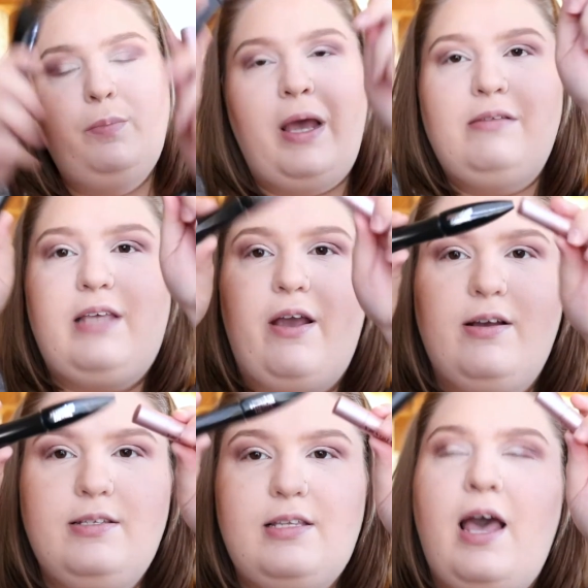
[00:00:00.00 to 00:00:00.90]

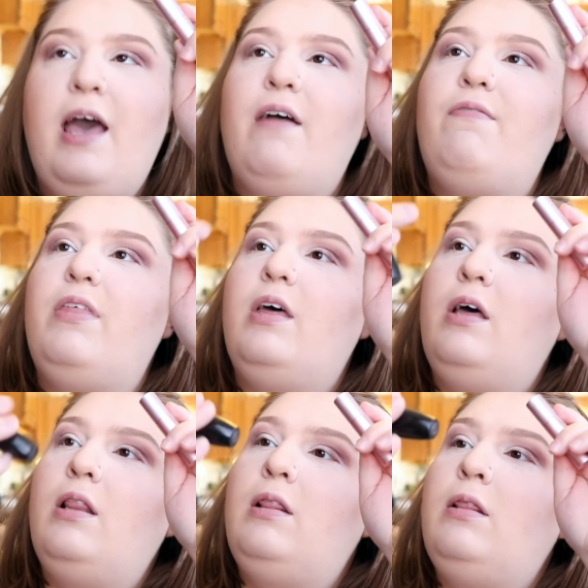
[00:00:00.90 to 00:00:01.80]
mascaras. I have
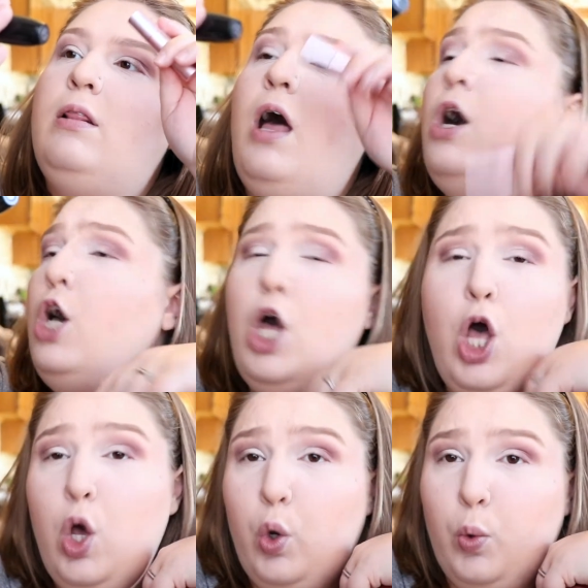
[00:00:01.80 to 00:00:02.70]
the
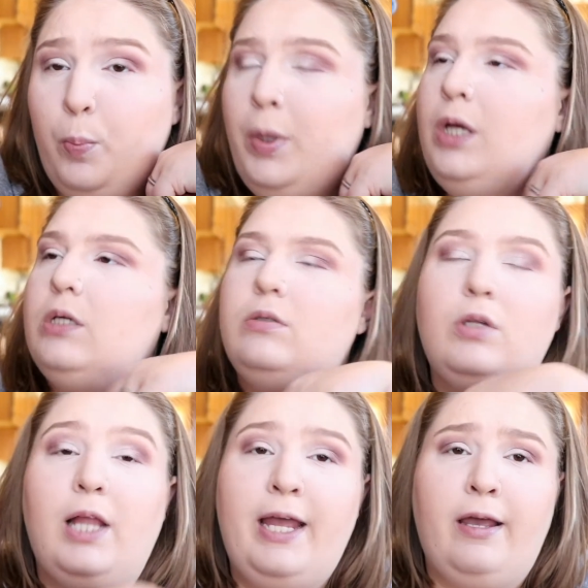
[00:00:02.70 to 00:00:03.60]
Lancome,
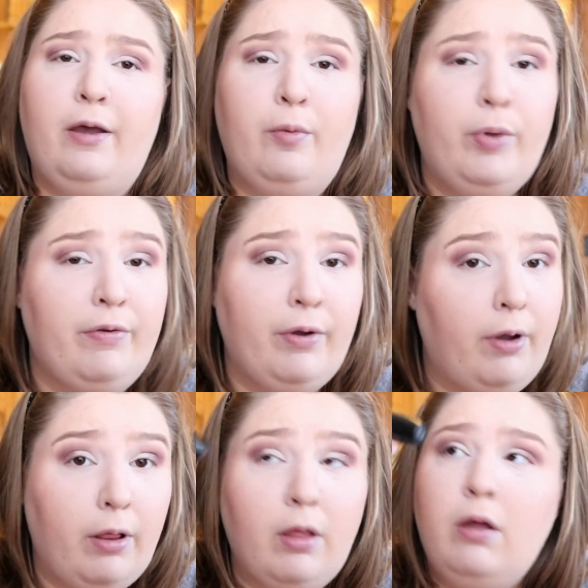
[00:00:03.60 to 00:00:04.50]
or Lancome, whatever
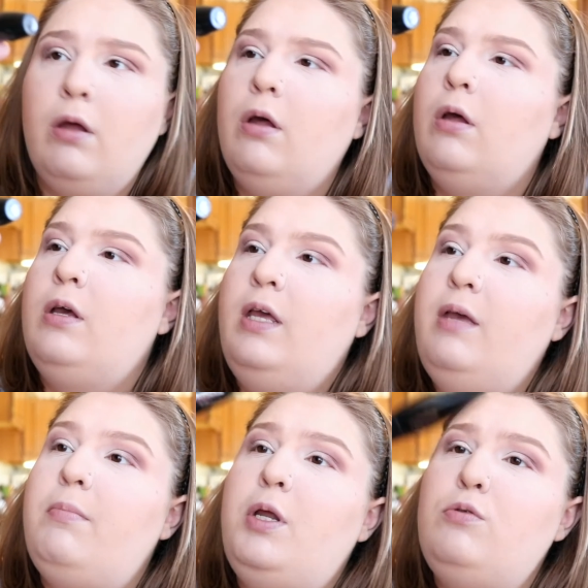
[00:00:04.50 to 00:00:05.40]
I'm gonna call it.
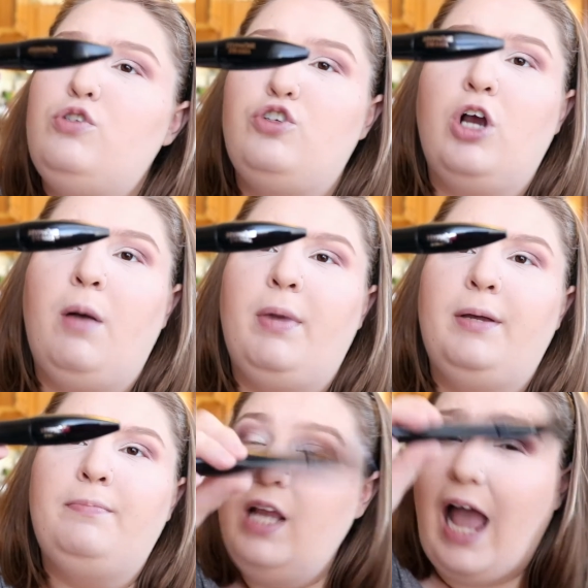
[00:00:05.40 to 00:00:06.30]
Hypnos
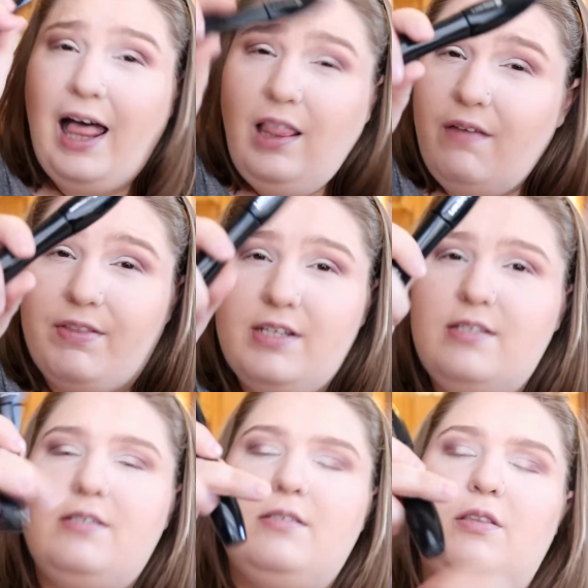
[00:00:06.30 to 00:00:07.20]
Drama. I love
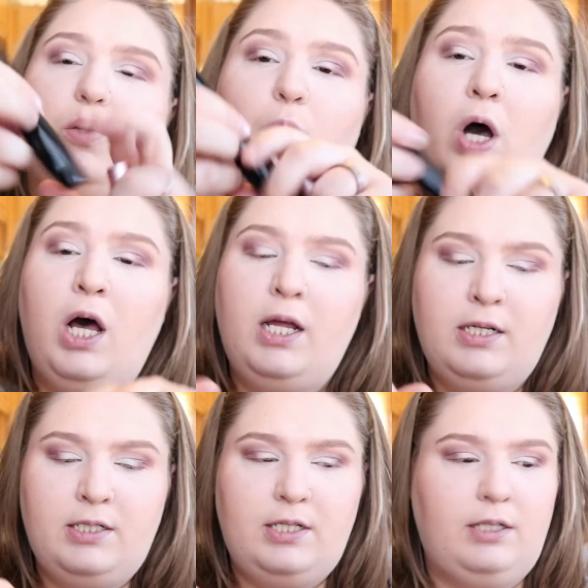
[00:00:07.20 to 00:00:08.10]
this. The
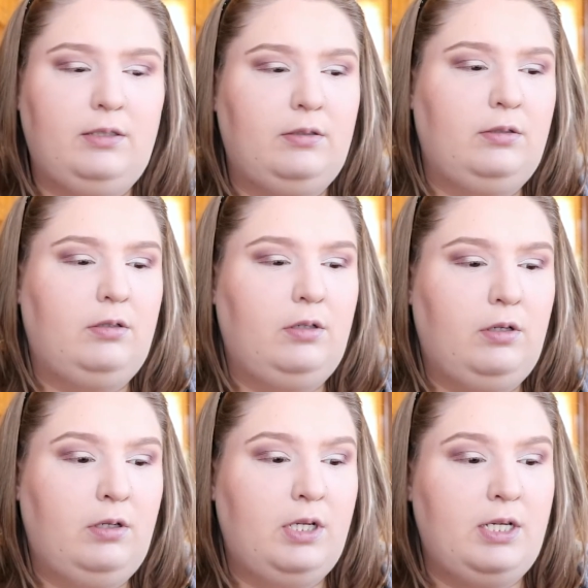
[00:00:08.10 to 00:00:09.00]
wand
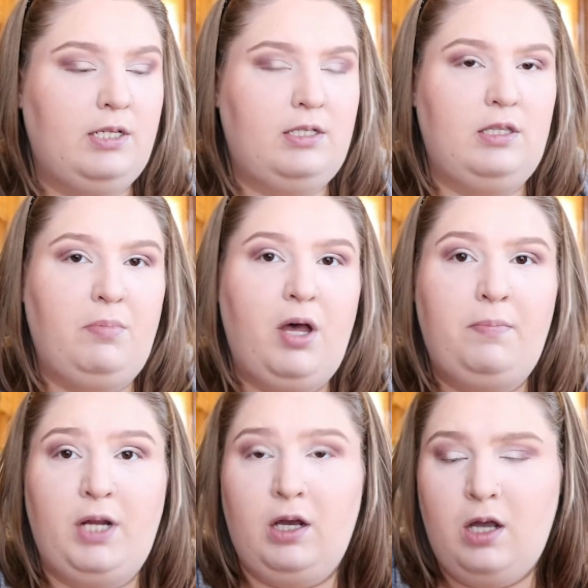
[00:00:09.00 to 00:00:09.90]
is
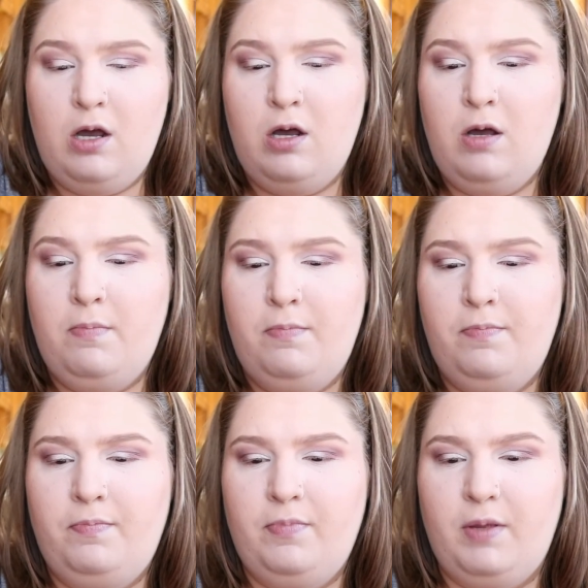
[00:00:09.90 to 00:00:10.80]
thebomb.com.
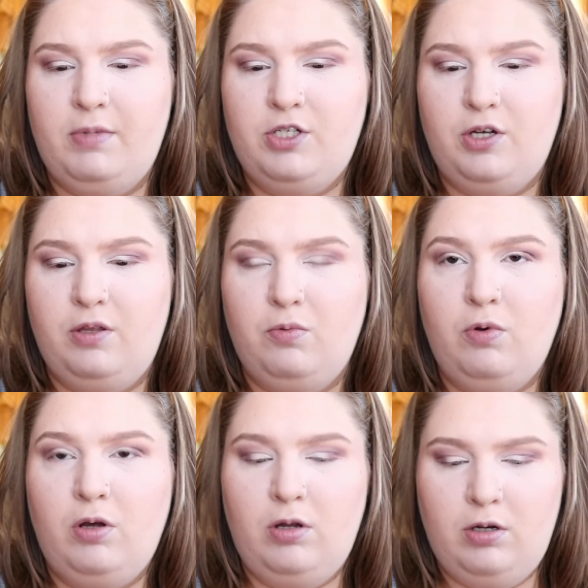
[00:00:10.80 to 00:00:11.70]
Let me show you the
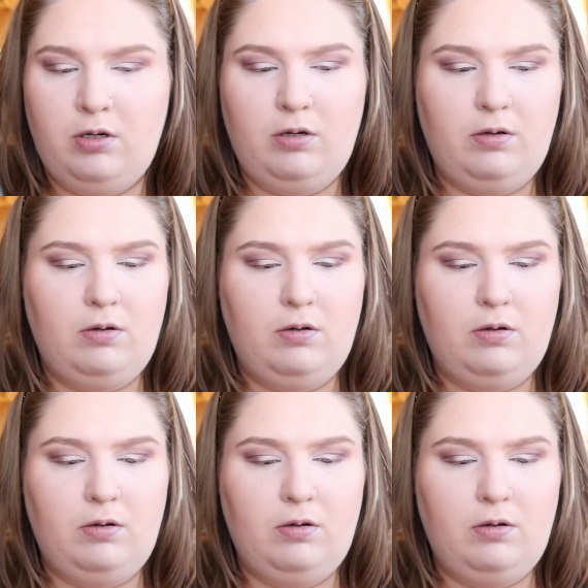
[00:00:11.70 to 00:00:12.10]
wand.